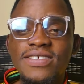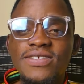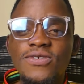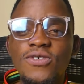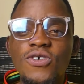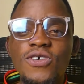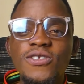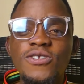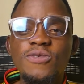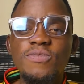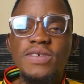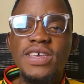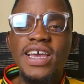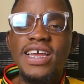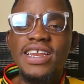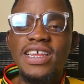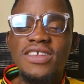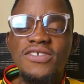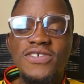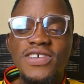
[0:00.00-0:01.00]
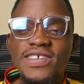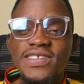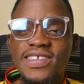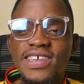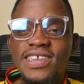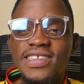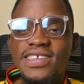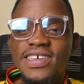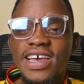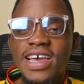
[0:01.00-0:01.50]
It's going to be an
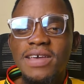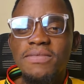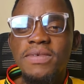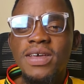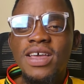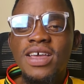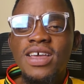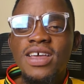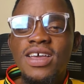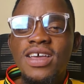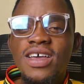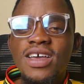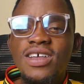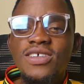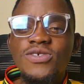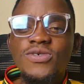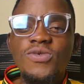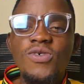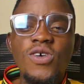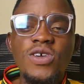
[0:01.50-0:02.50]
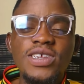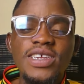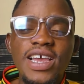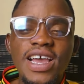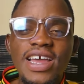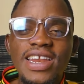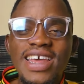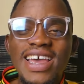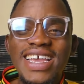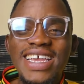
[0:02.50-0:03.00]
interesting time to watch
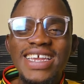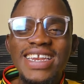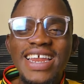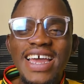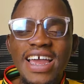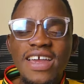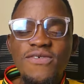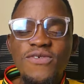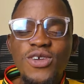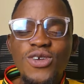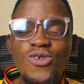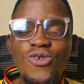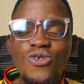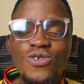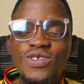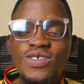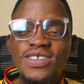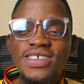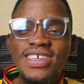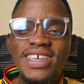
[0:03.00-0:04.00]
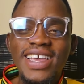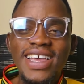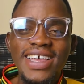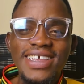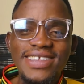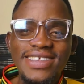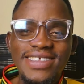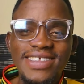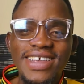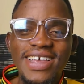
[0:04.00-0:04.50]
Ghana in Ivory Coast.
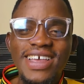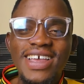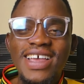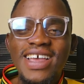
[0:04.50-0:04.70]
Yes,